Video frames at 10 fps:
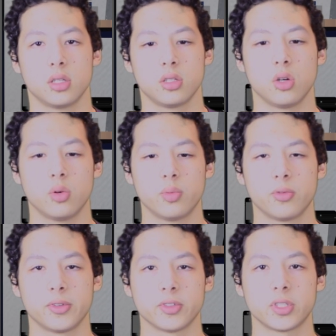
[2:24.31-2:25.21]
So
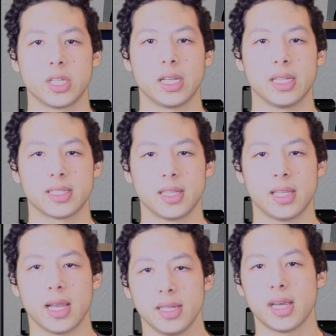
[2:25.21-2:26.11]
the first thing inside
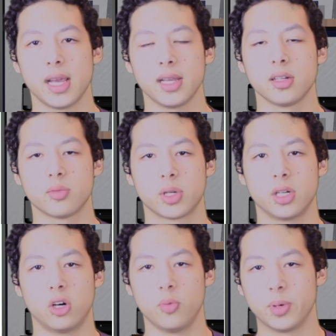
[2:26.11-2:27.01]
the head tag, we're
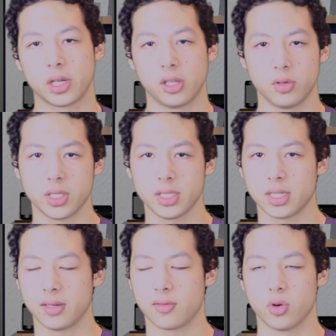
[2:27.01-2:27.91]
going to open and close
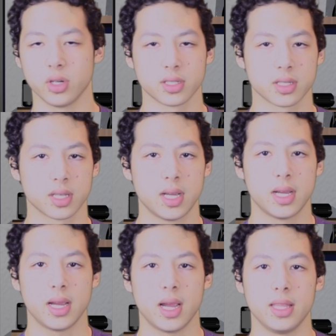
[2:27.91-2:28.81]
it, of course.
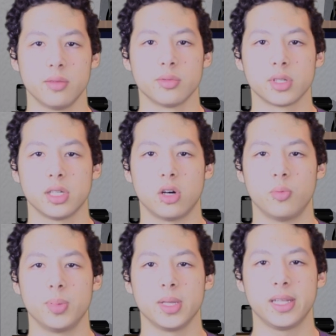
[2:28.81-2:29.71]
And then we're going to
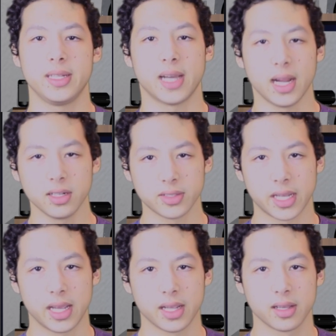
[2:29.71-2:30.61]
open the title
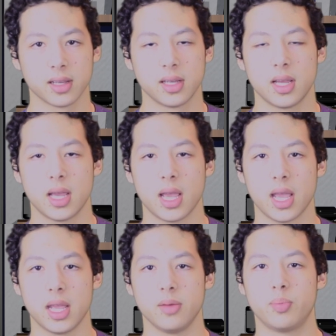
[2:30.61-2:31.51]
tag
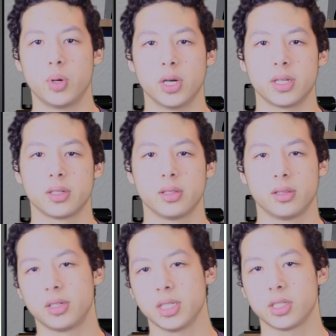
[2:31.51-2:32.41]
and put
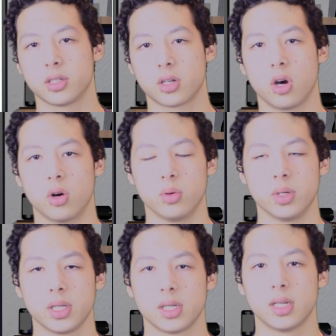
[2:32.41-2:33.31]
learning to
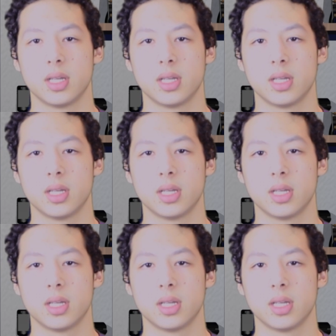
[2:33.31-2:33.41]
code